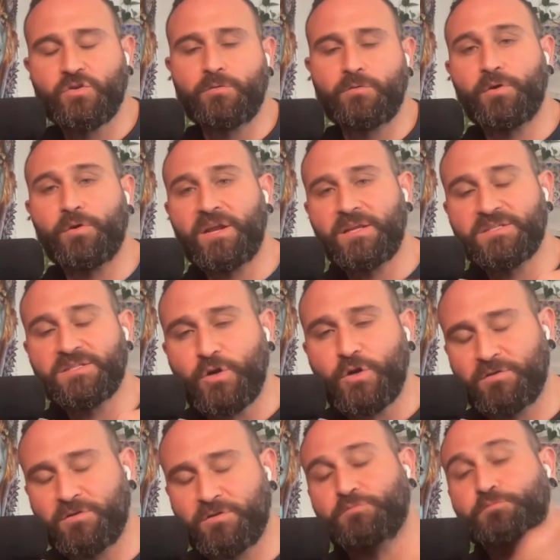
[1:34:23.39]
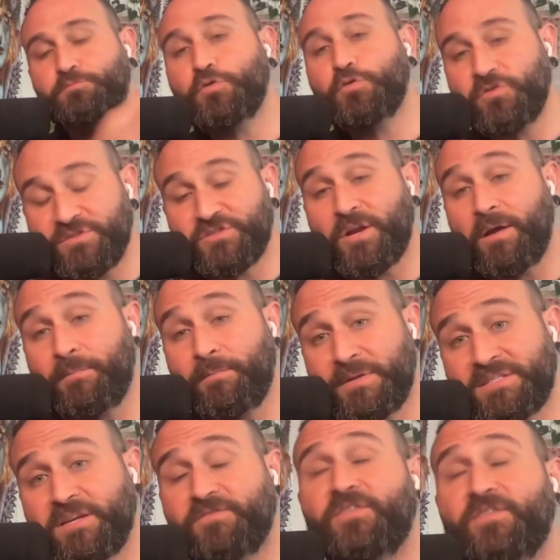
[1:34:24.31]
So the brain's trying to bootstrap
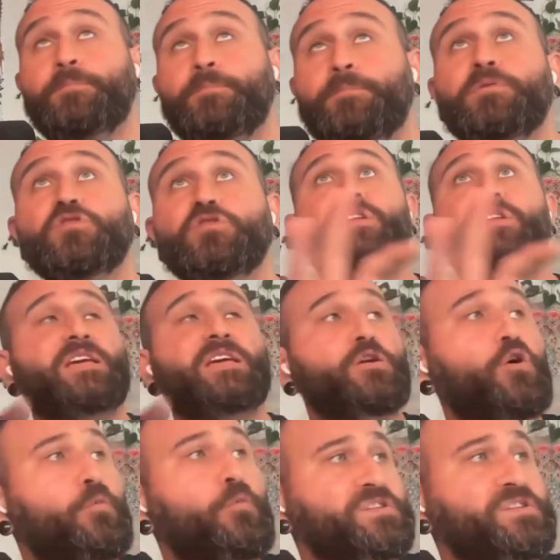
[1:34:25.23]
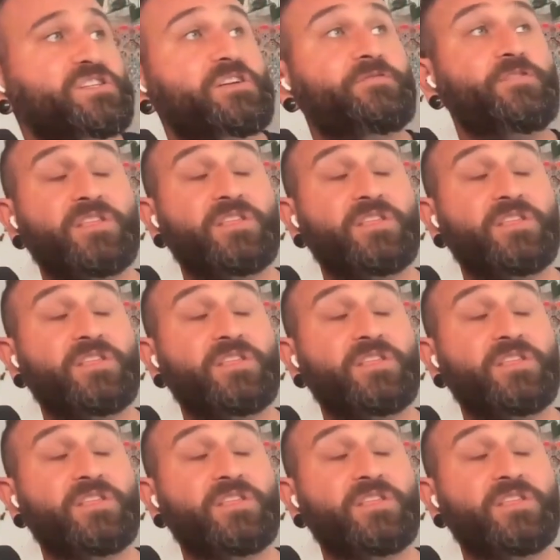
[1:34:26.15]
itself up, looking at a whole bunch of